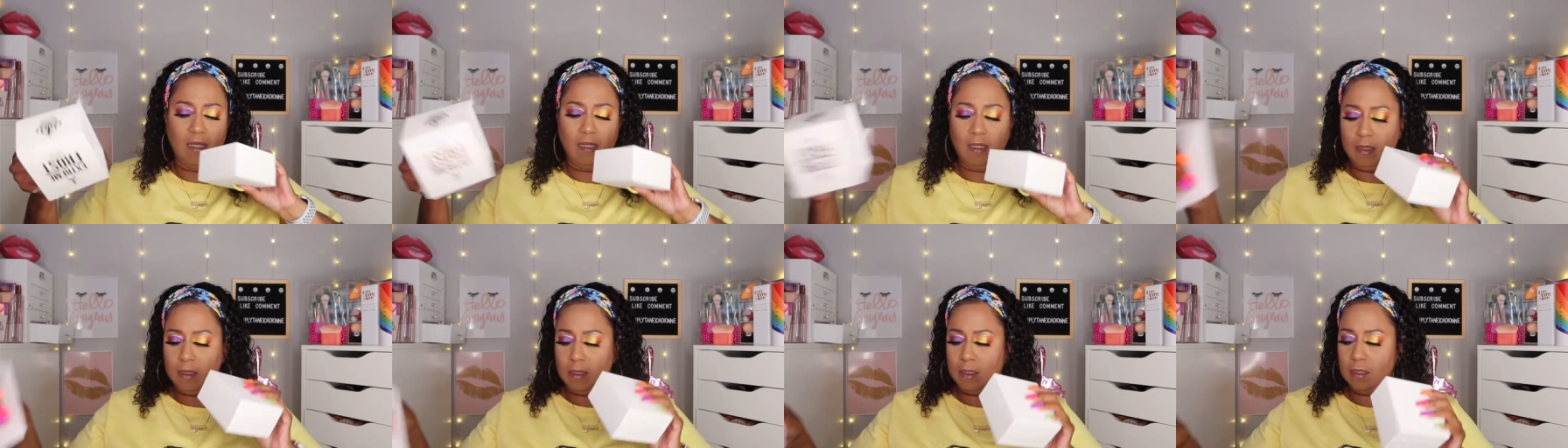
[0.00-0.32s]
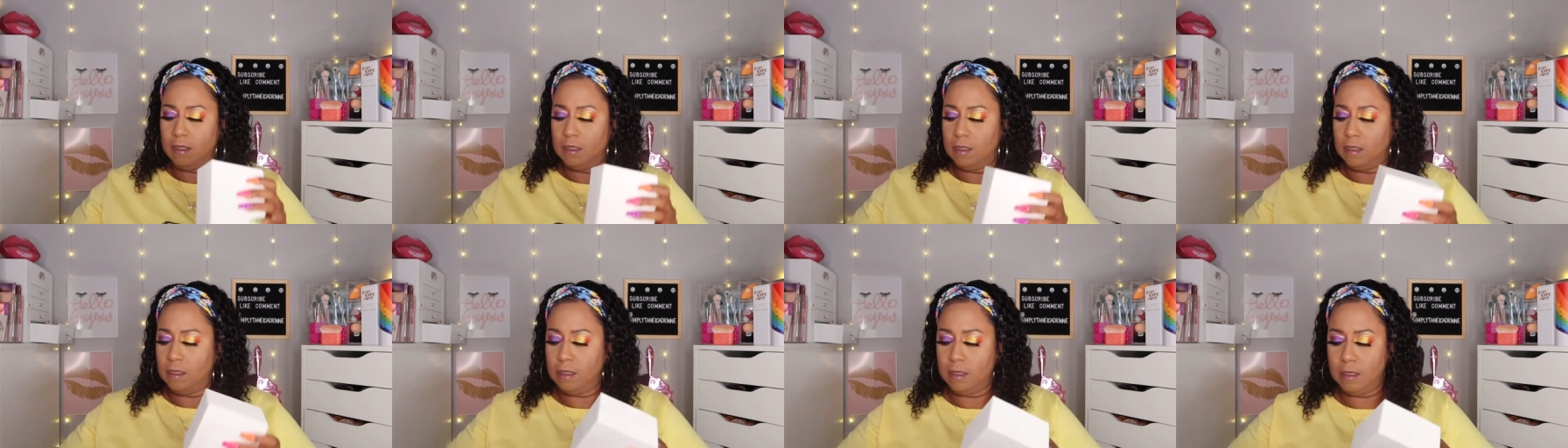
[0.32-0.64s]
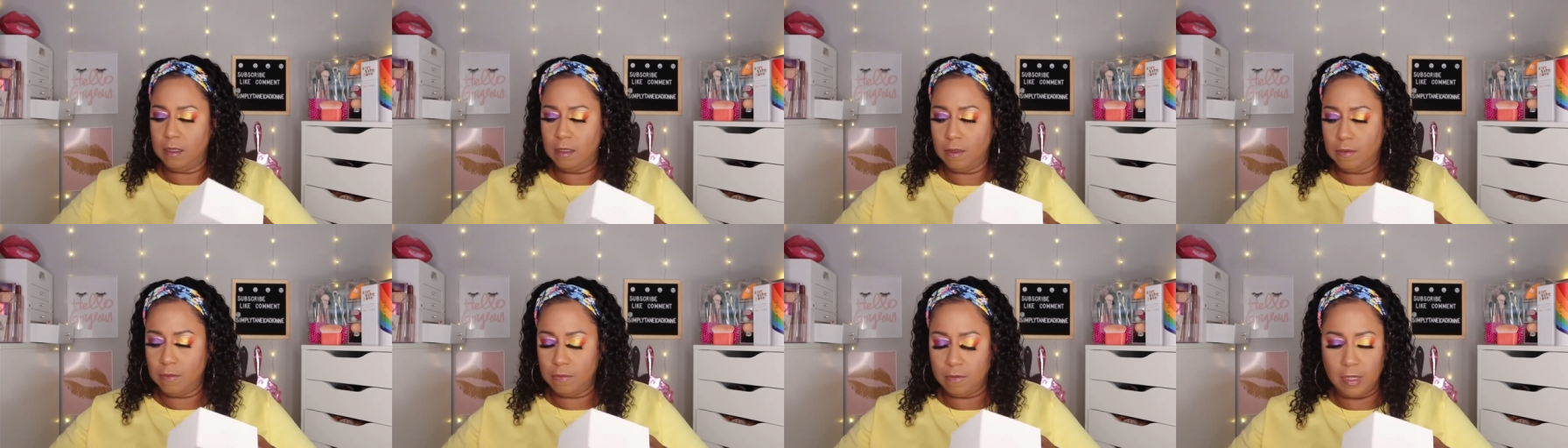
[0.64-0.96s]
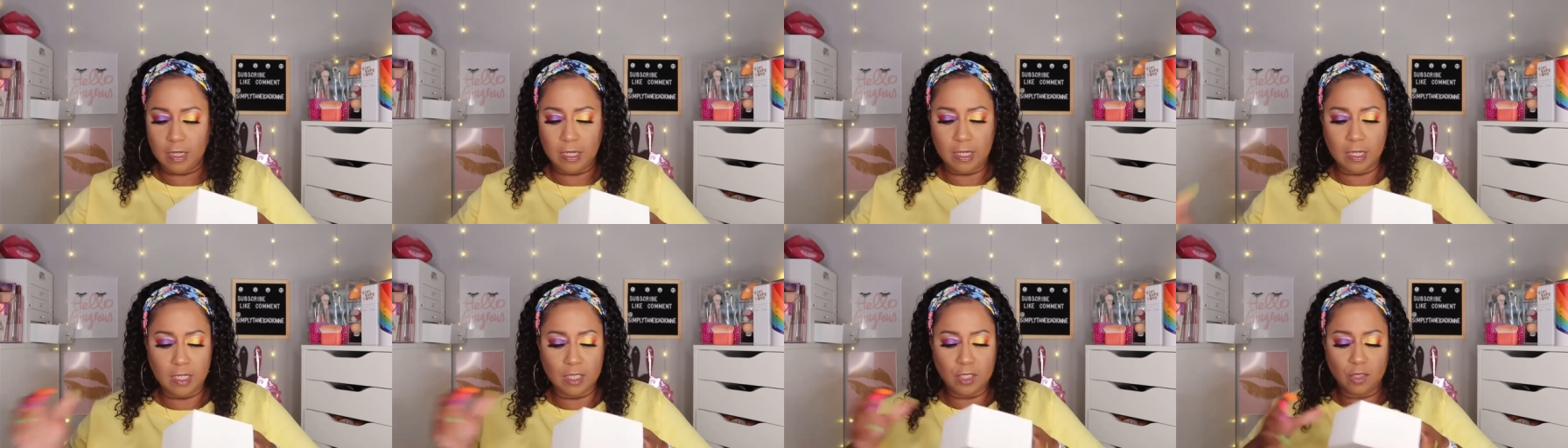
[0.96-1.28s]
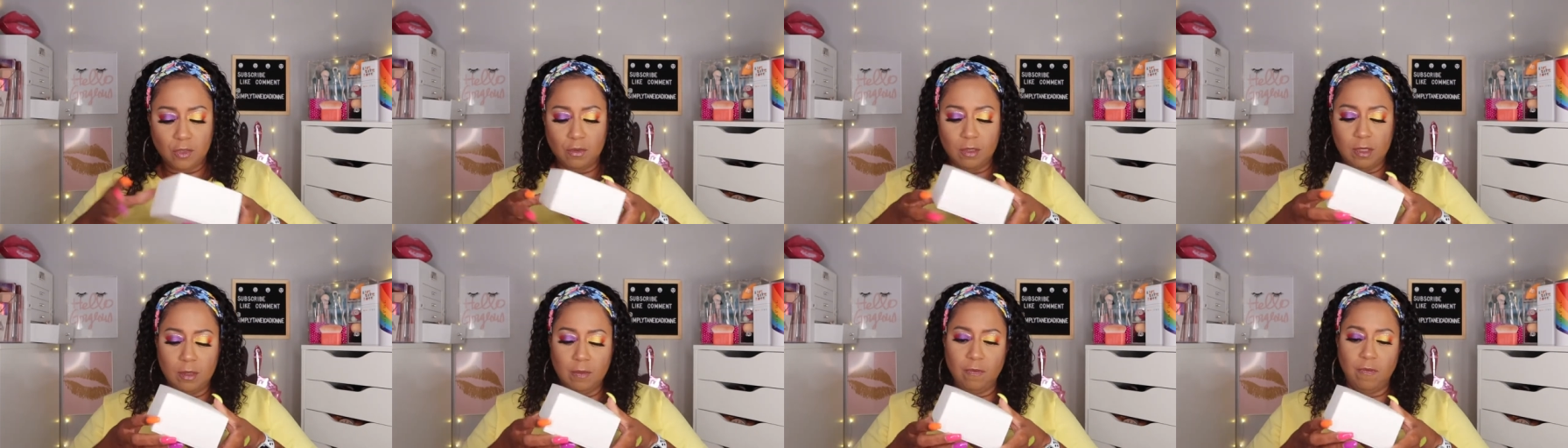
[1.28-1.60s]
uh, all right,
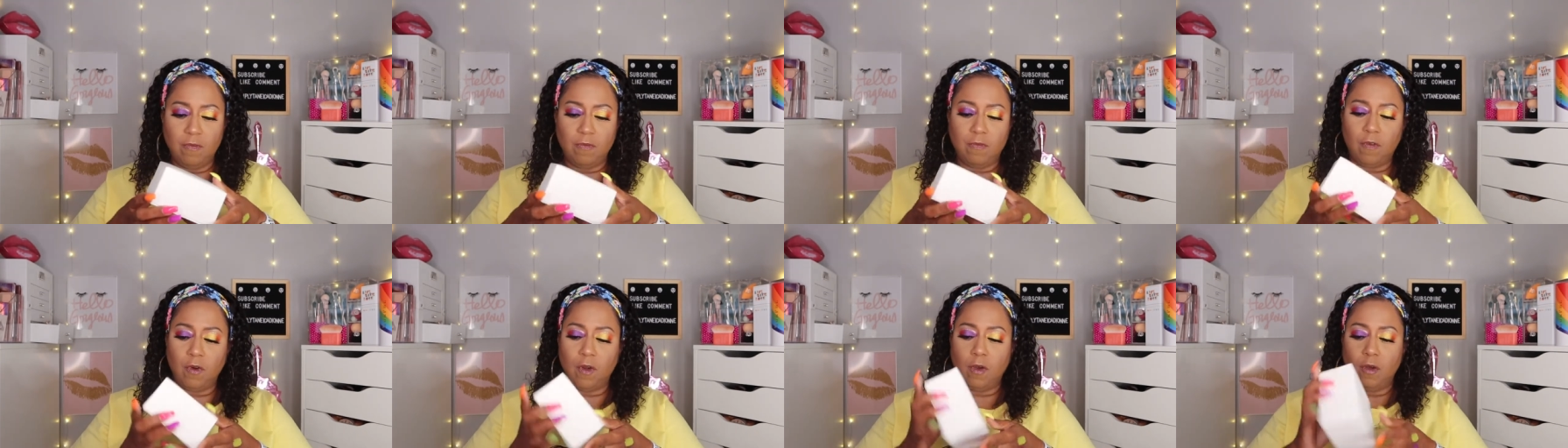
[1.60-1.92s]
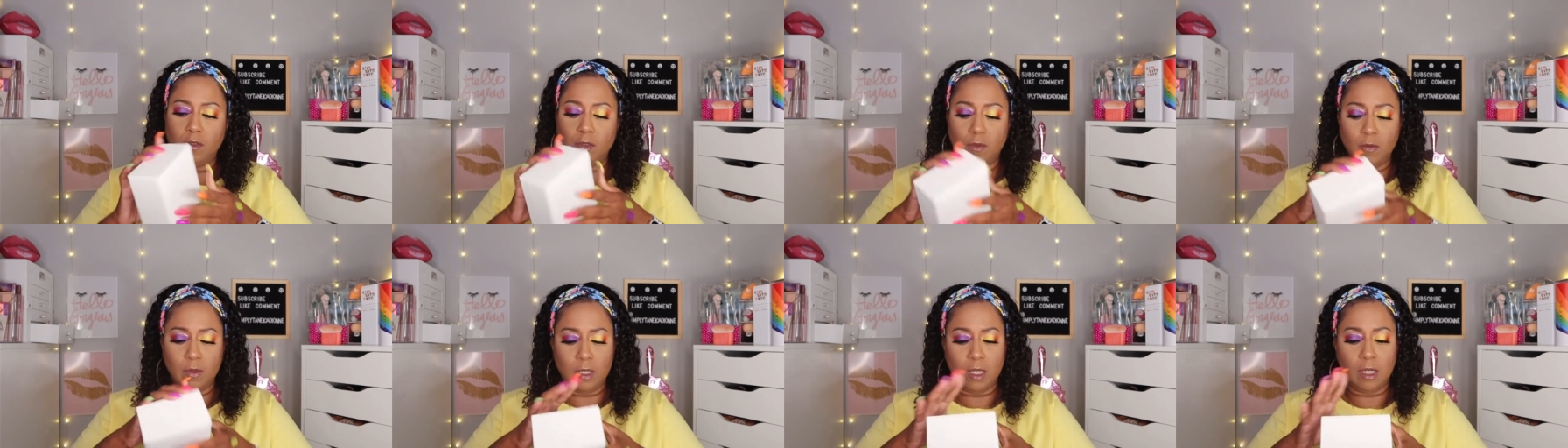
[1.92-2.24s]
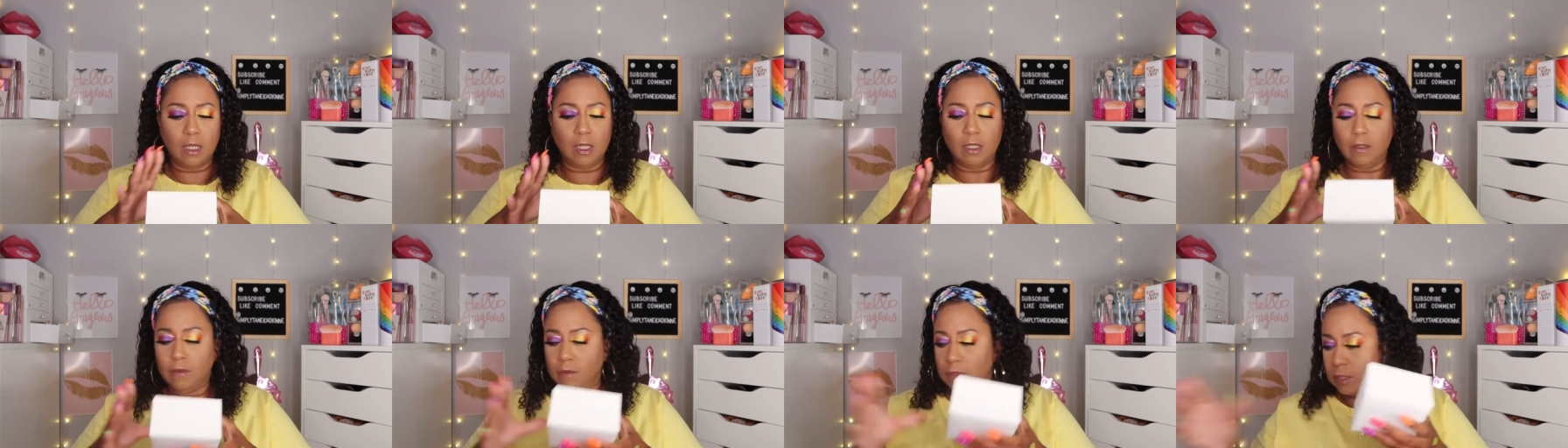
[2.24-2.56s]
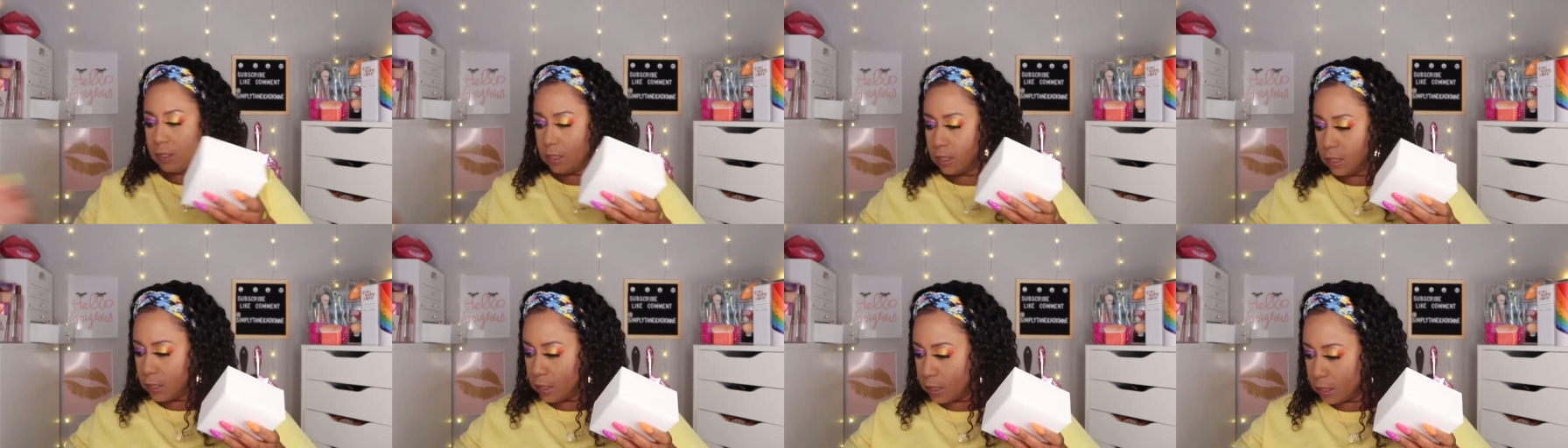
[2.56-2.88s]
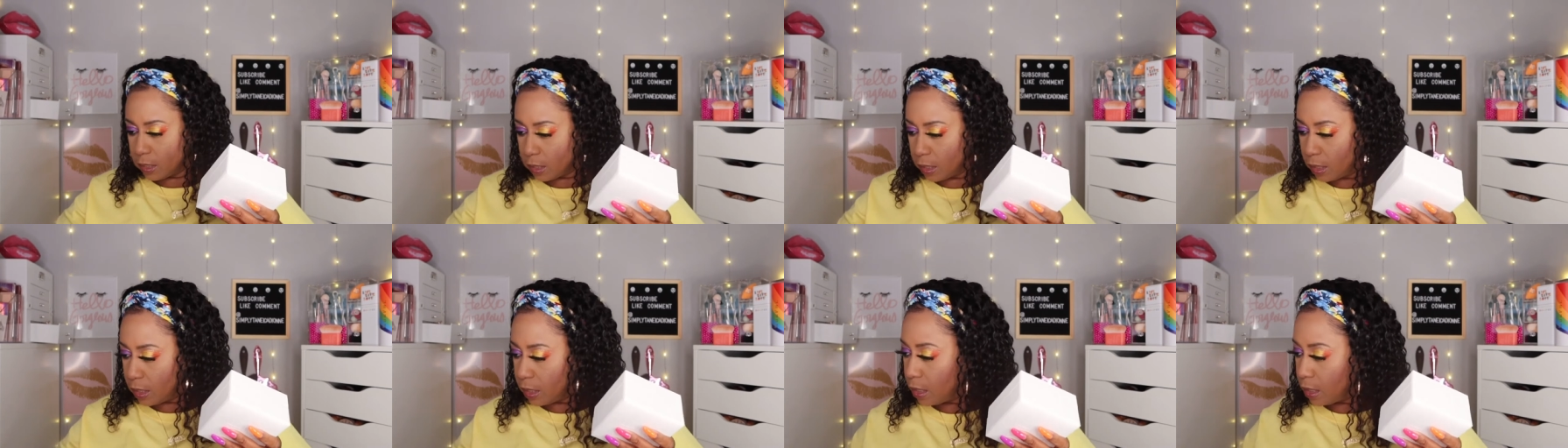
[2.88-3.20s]
Extreme Frost. What color is this?